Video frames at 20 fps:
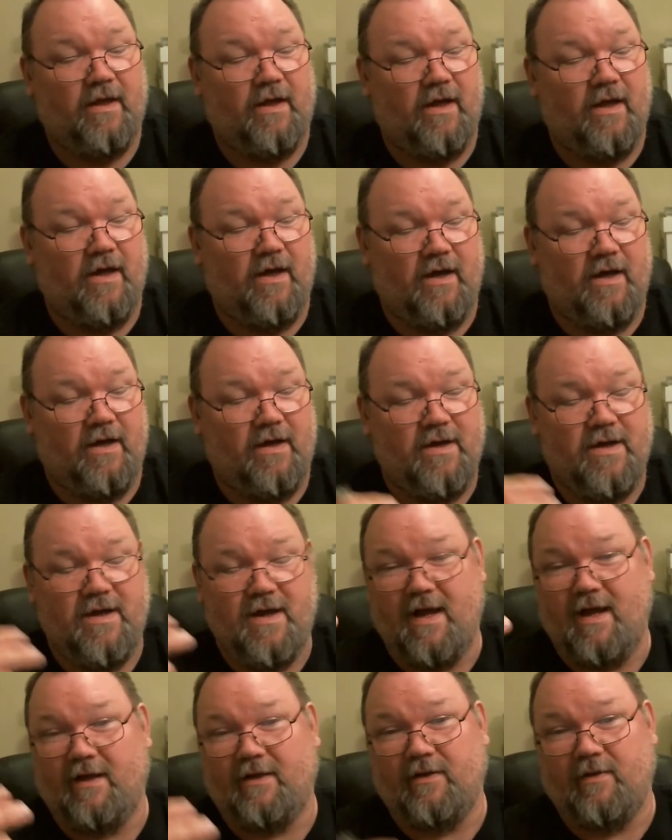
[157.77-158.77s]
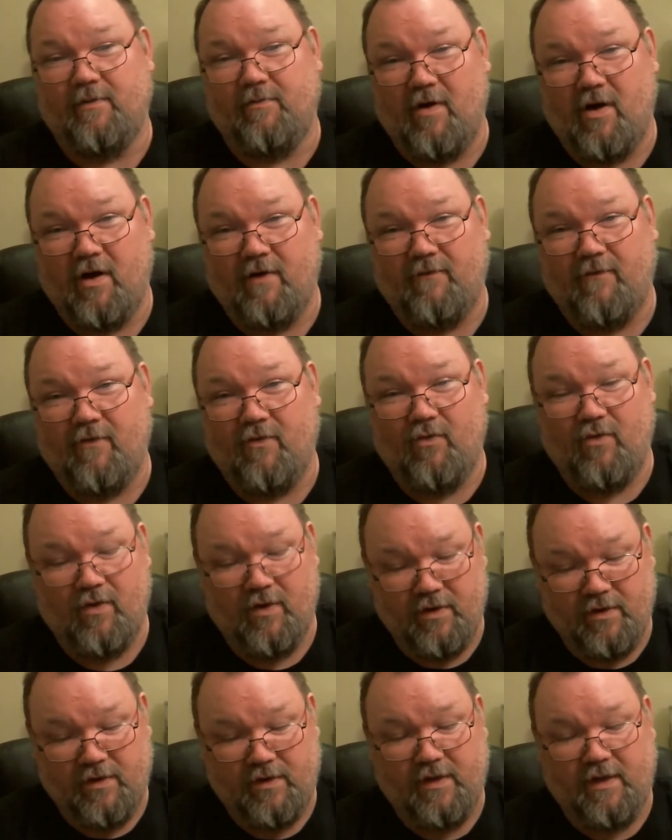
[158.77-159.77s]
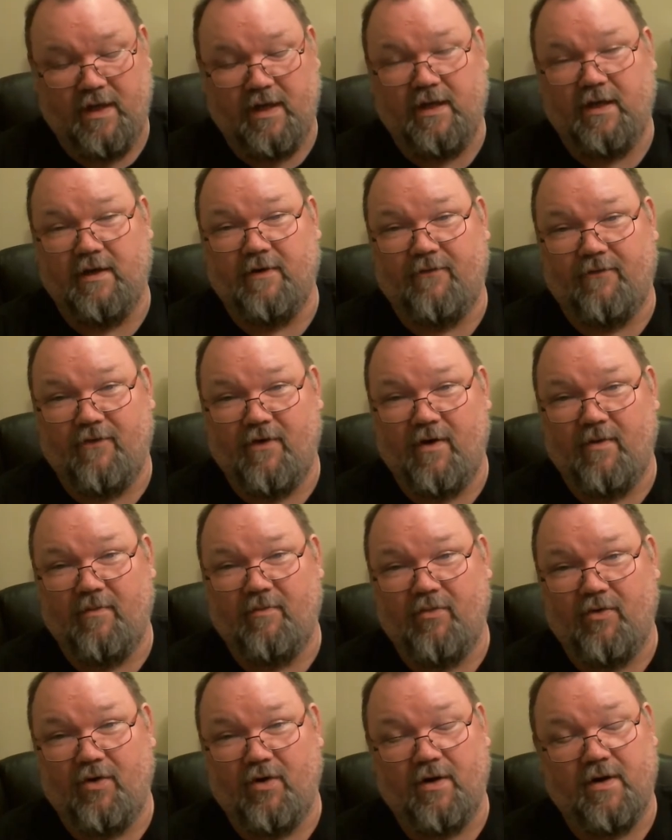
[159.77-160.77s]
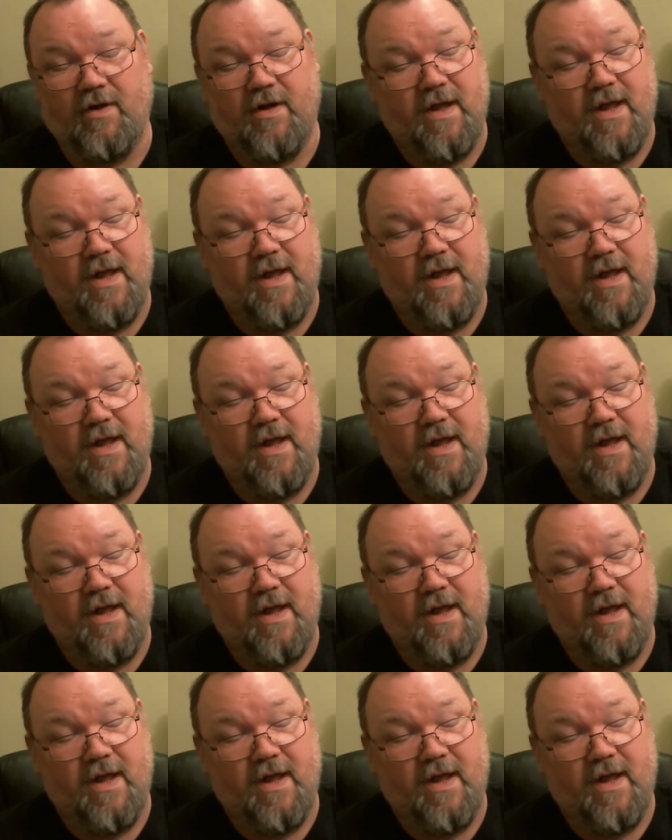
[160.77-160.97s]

On the Marvel one, you get your front book.